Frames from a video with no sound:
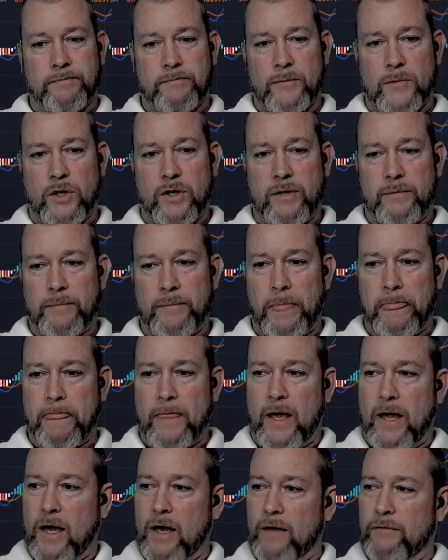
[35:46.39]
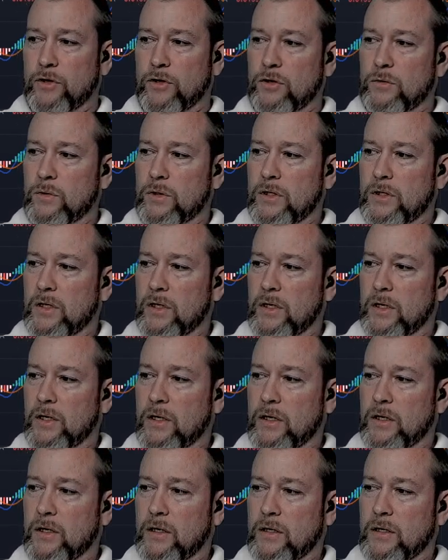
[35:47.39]
All right, have a good one,
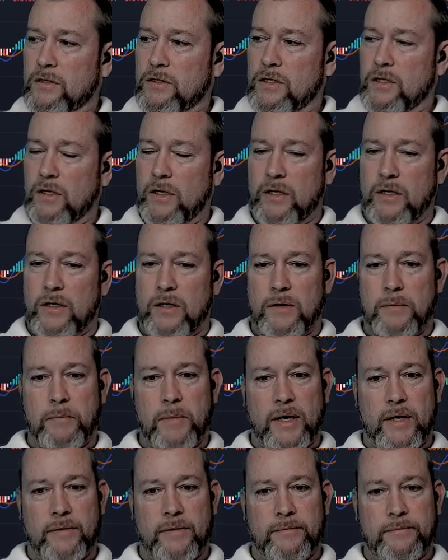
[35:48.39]
and I'll see you later. Bye.